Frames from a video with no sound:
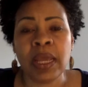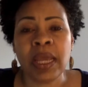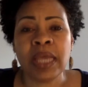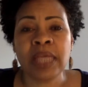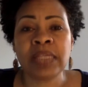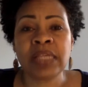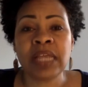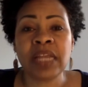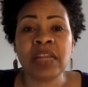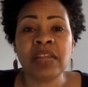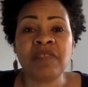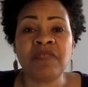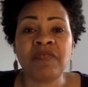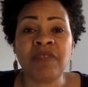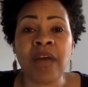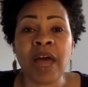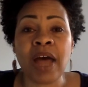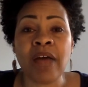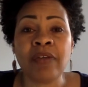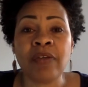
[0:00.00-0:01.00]
is that his
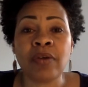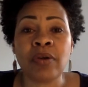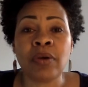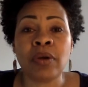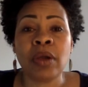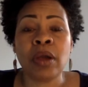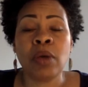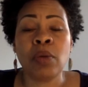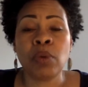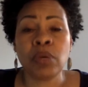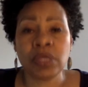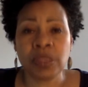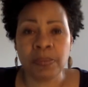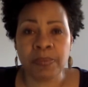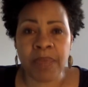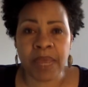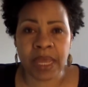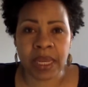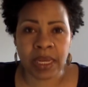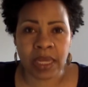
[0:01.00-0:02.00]
father was a
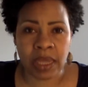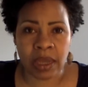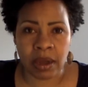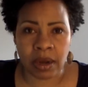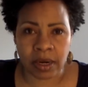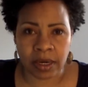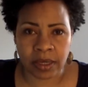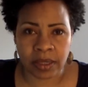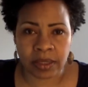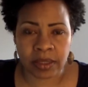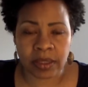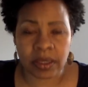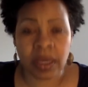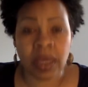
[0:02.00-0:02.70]
B&E artist.